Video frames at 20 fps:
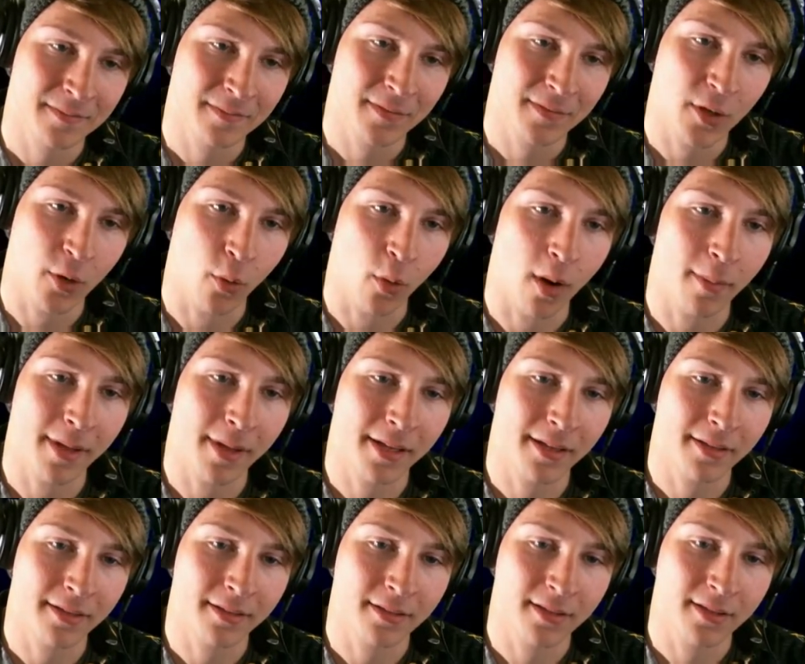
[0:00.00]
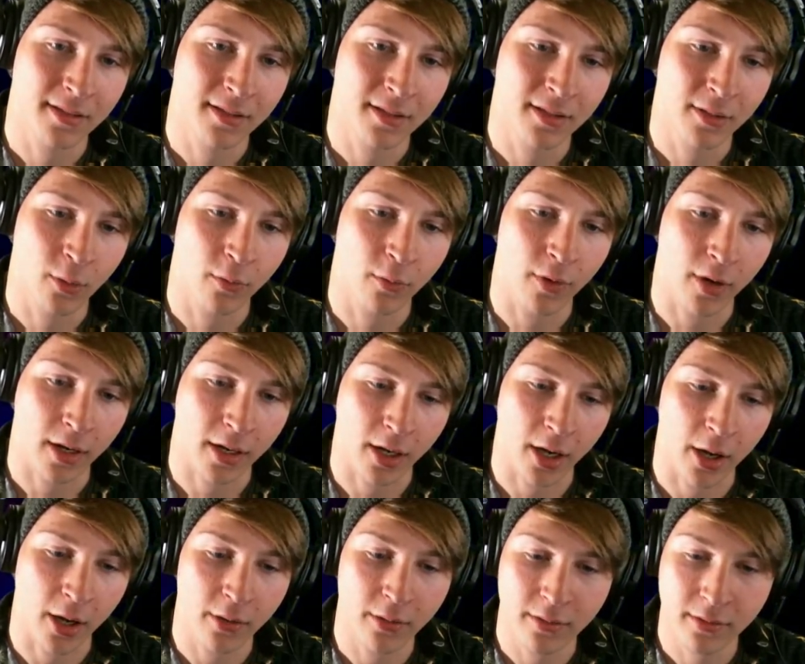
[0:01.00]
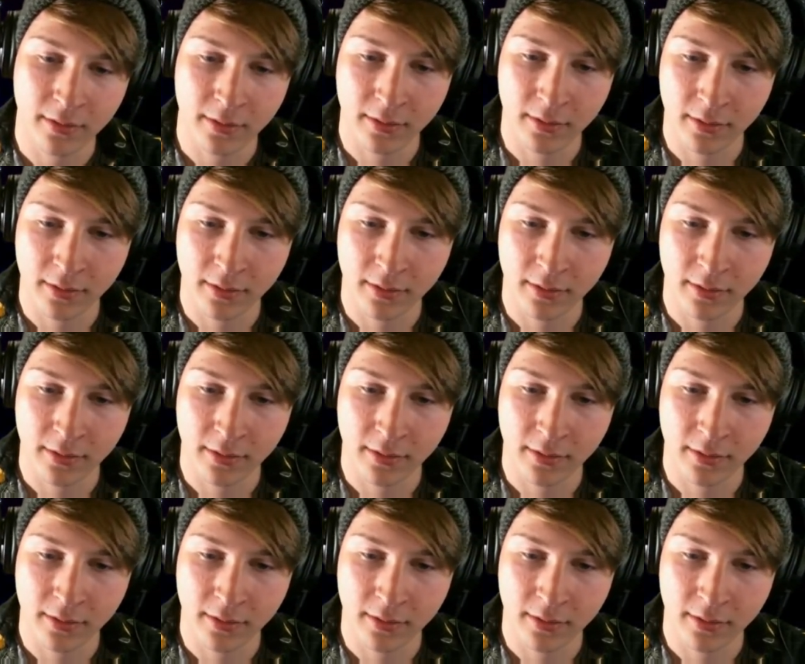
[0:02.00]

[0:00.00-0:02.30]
You what, mate? We'll fucking go. You what?